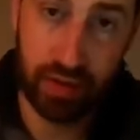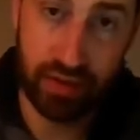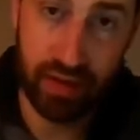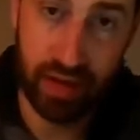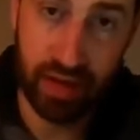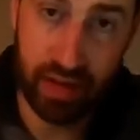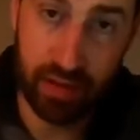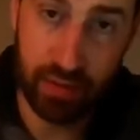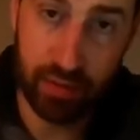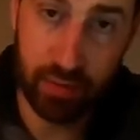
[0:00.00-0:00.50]

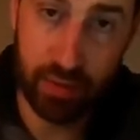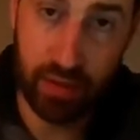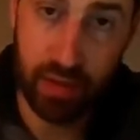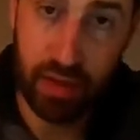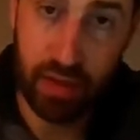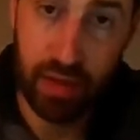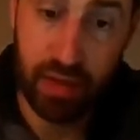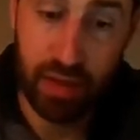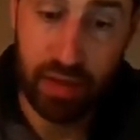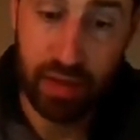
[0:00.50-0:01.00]
down,
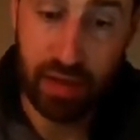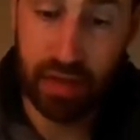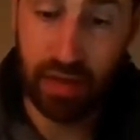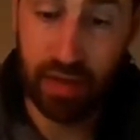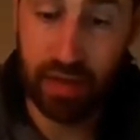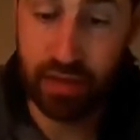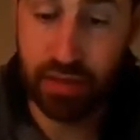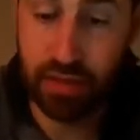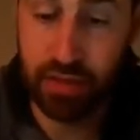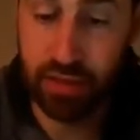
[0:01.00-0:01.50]
it
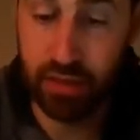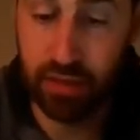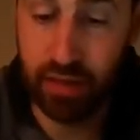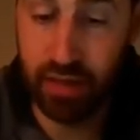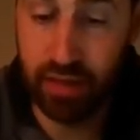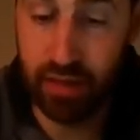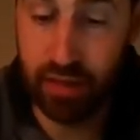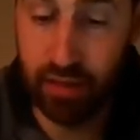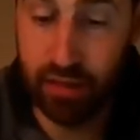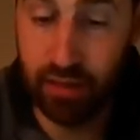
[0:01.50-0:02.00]

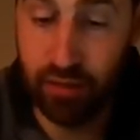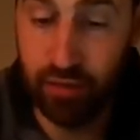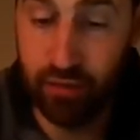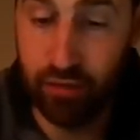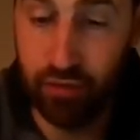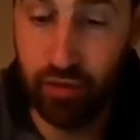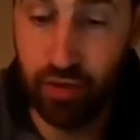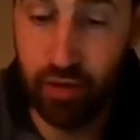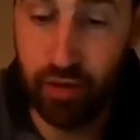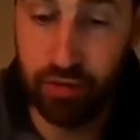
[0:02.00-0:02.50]
actually
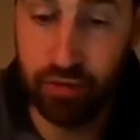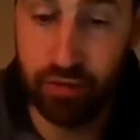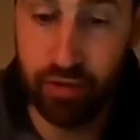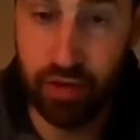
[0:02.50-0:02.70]
falls